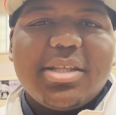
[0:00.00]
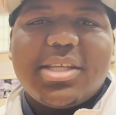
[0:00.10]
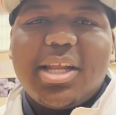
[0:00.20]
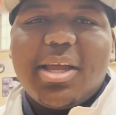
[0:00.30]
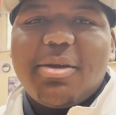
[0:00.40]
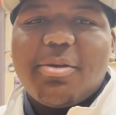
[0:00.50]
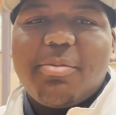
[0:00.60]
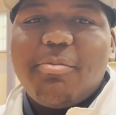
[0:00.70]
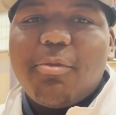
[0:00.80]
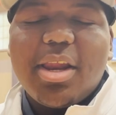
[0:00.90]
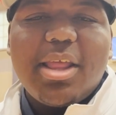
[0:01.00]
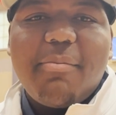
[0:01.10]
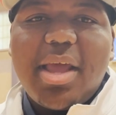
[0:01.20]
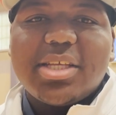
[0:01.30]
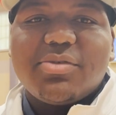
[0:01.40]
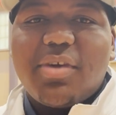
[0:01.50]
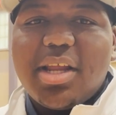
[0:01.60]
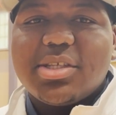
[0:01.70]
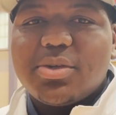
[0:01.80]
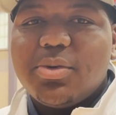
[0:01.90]
to one of the best
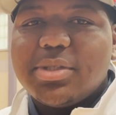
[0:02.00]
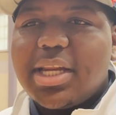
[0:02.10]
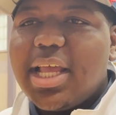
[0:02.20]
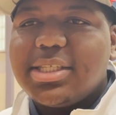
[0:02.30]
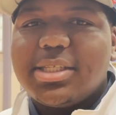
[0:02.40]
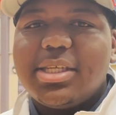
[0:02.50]
running schools in the SEC.